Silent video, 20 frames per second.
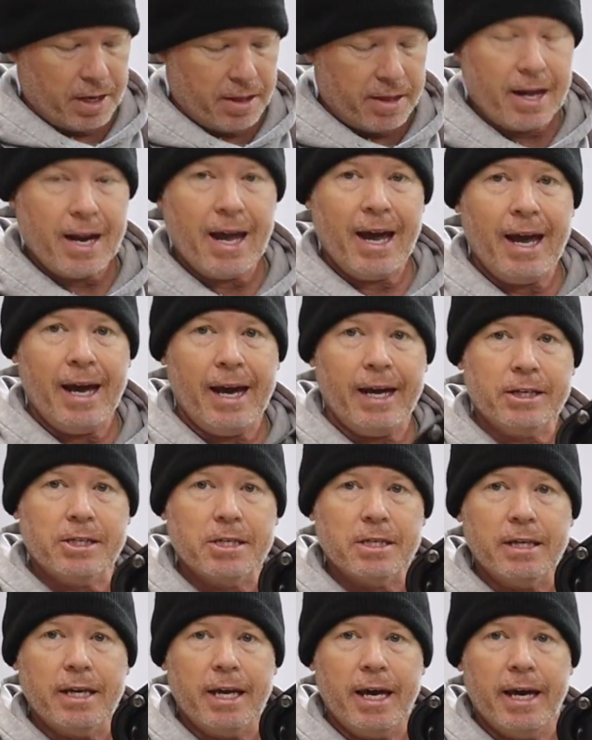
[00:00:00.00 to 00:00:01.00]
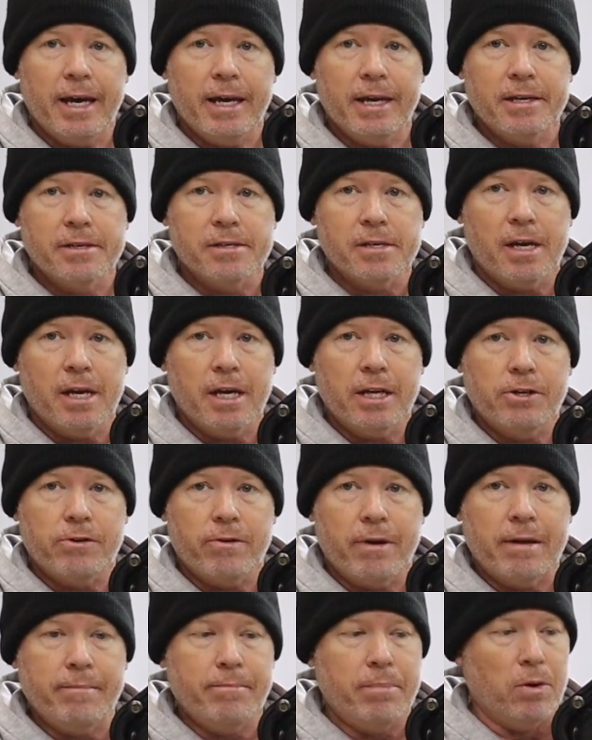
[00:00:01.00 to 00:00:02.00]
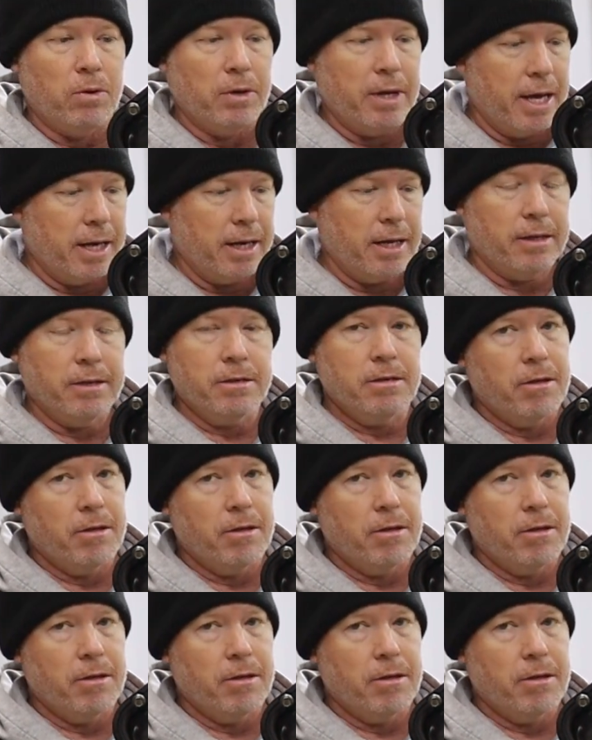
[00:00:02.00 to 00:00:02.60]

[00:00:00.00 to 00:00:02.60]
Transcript: that actually has a drain bolt in it,